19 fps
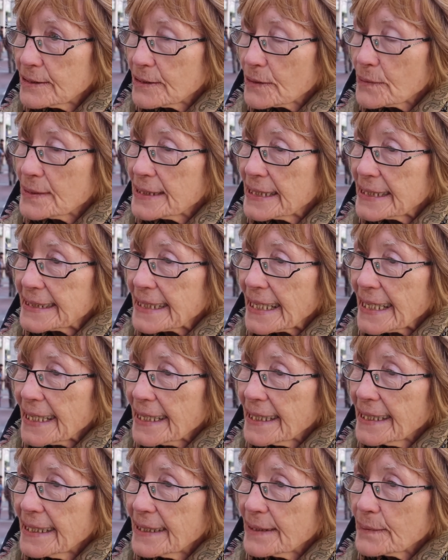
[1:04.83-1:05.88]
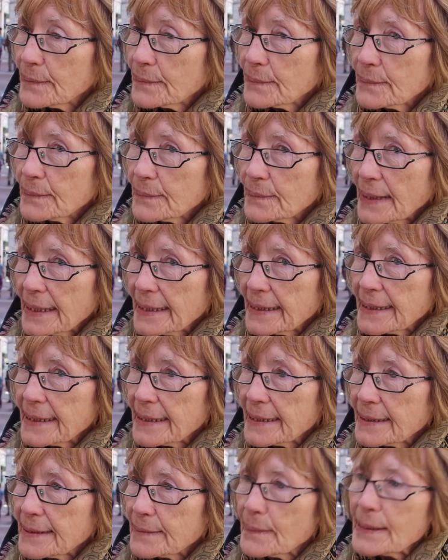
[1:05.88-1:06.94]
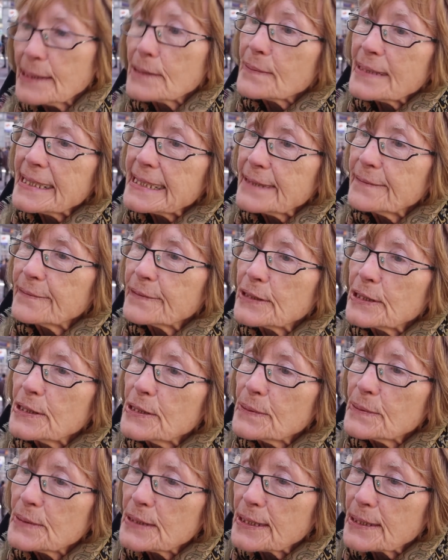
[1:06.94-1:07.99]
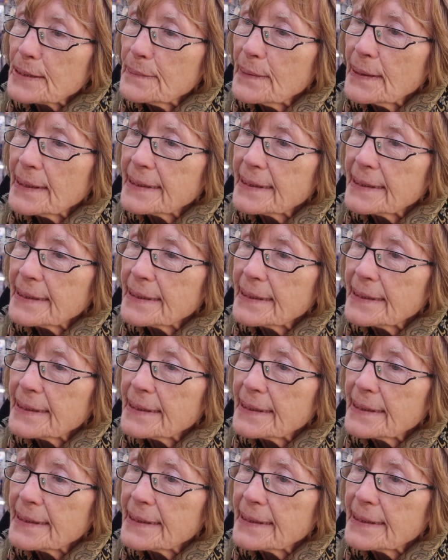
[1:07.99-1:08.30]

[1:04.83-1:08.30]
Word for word: during the day. While you're waiting for the news to come